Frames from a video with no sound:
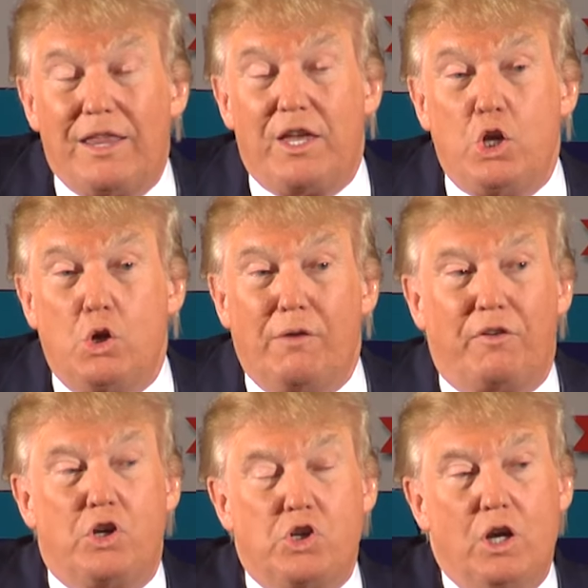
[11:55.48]
and then
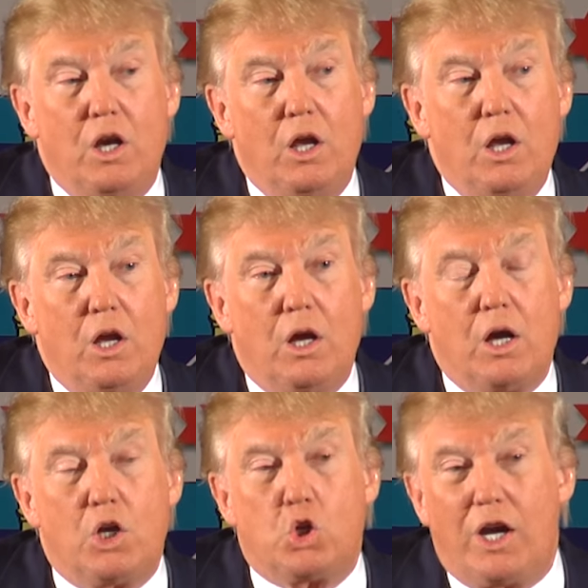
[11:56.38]
Univision
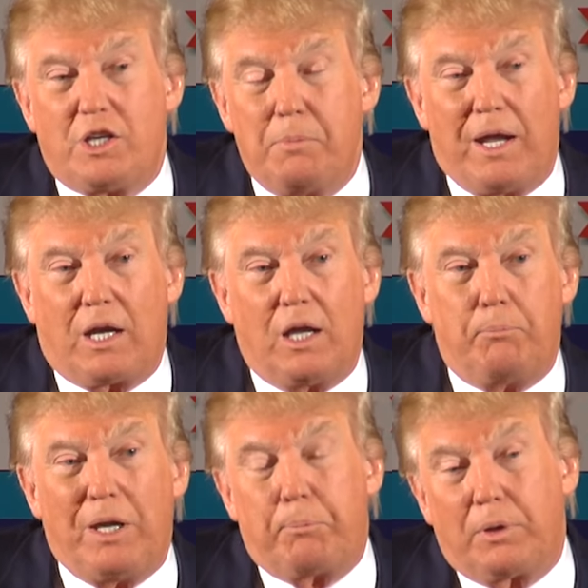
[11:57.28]
uh, tried to make a
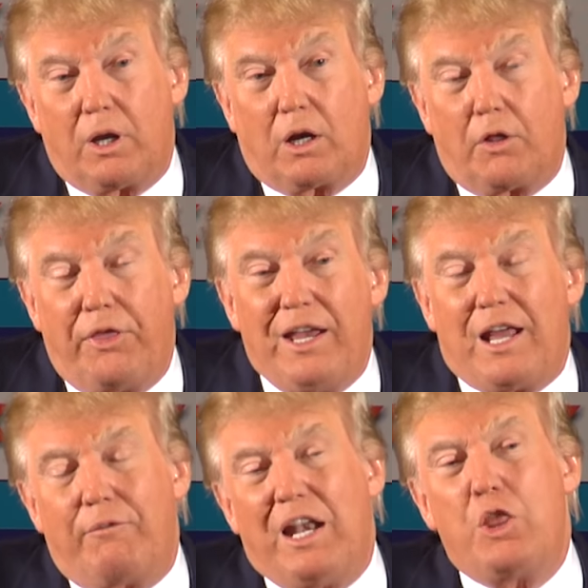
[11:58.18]
big political thing
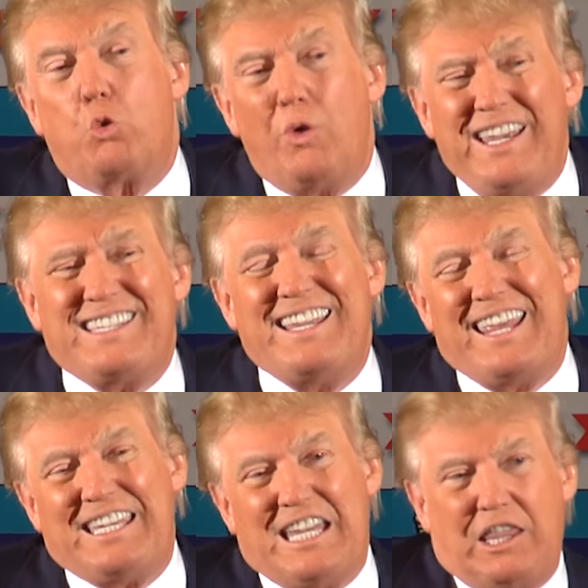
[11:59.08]
out of it. And the reason
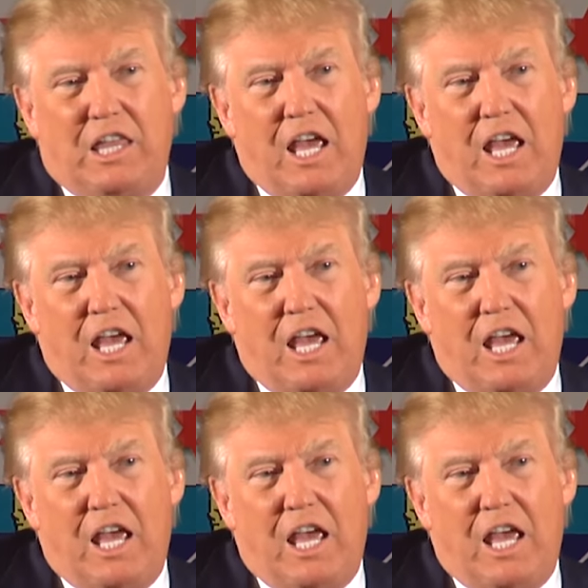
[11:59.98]
they did